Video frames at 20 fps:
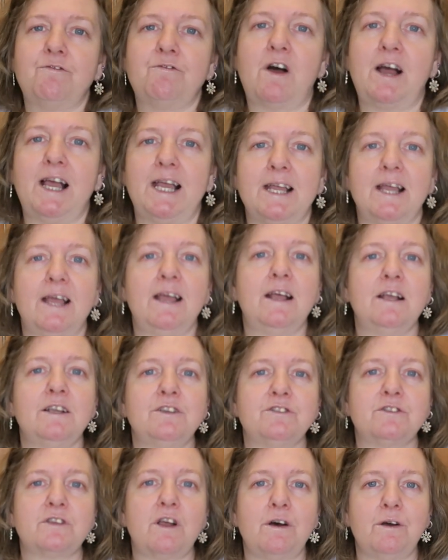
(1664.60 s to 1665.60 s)
Right,
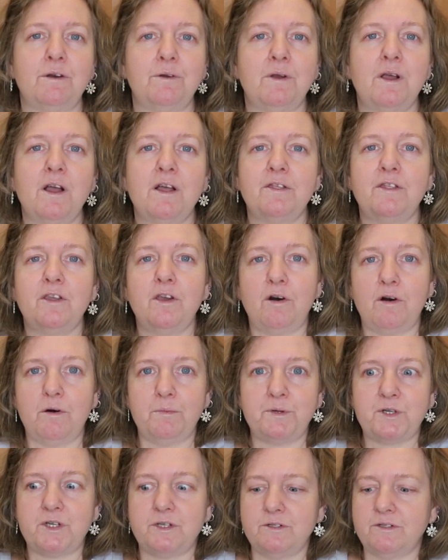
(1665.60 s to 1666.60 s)
so the
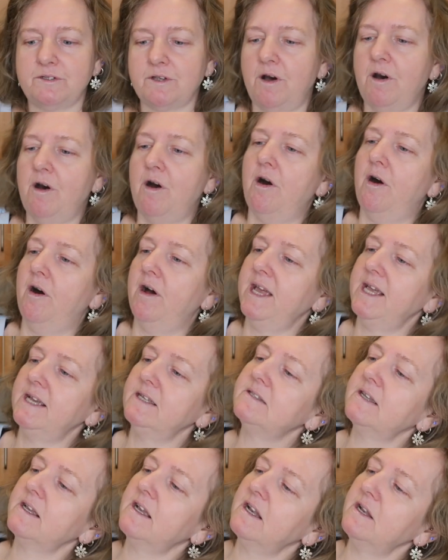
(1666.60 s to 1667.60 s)
options are,
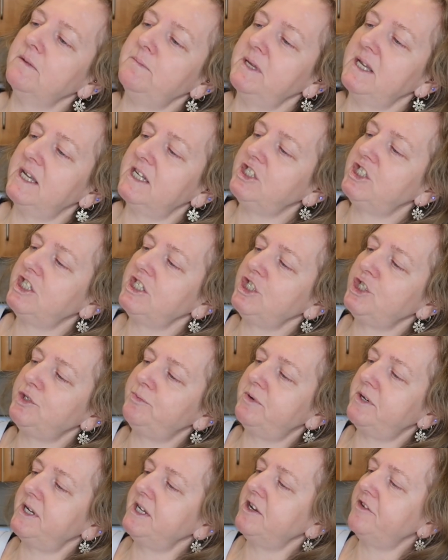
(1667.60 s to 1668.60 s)
is it going to be a
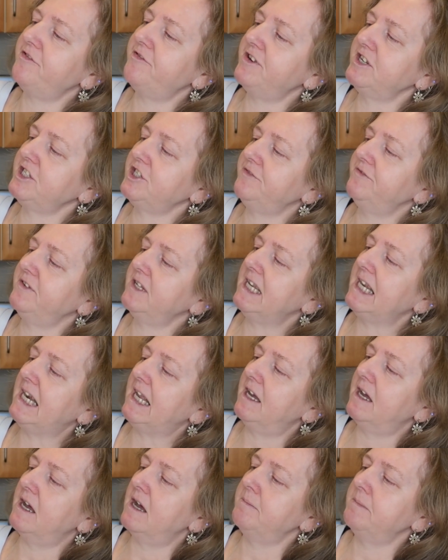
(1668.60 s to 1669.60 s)
gingerbread, a French
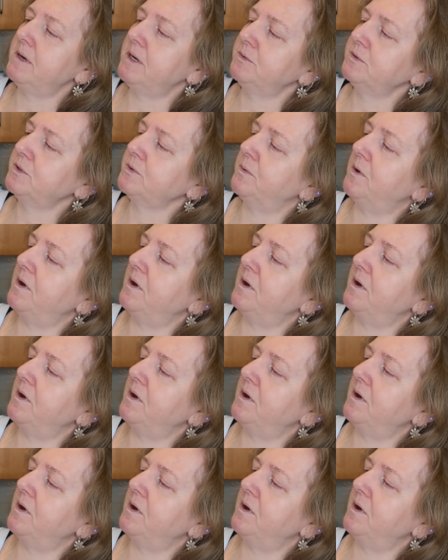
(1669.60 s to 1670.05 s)
vanilla, a mulled